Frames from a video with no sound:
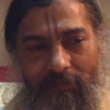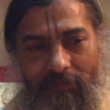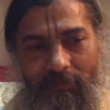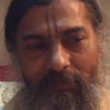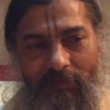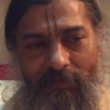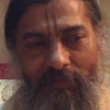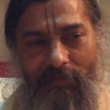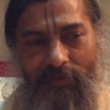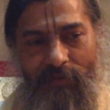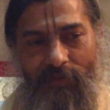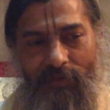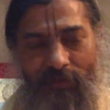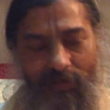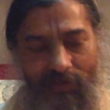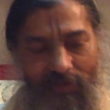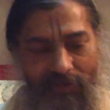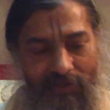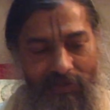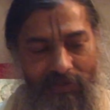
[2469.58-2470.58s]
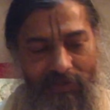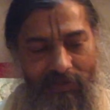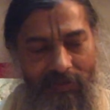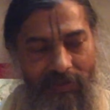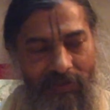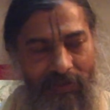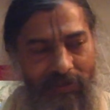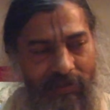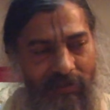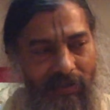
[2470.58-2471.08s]
before
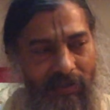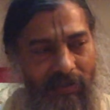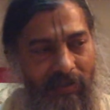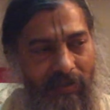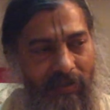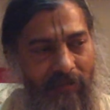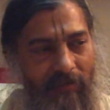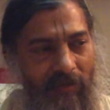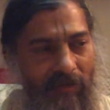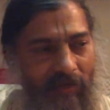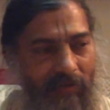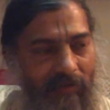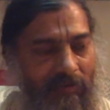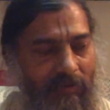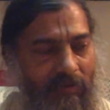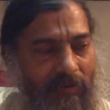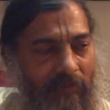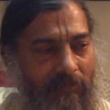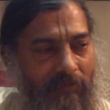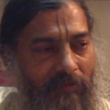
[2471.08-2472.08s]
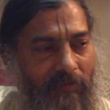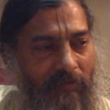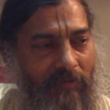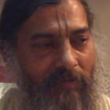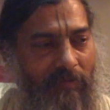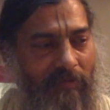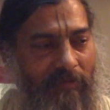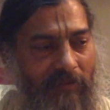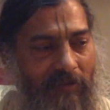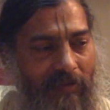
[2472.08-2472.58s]
he studied Bhagavatam from
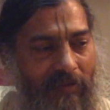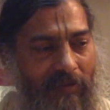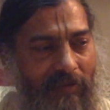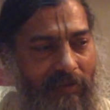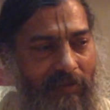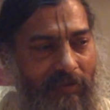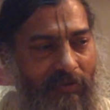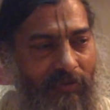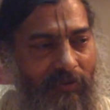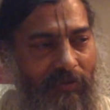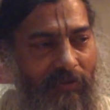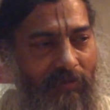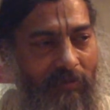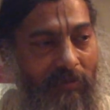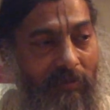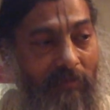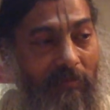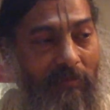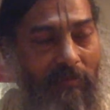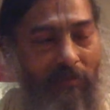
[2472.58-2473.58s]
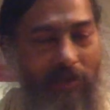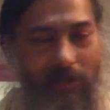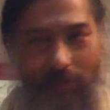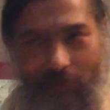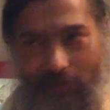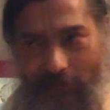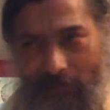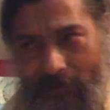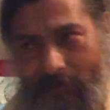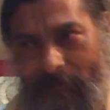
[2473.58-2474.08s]
his father, he was a Brahmavadi.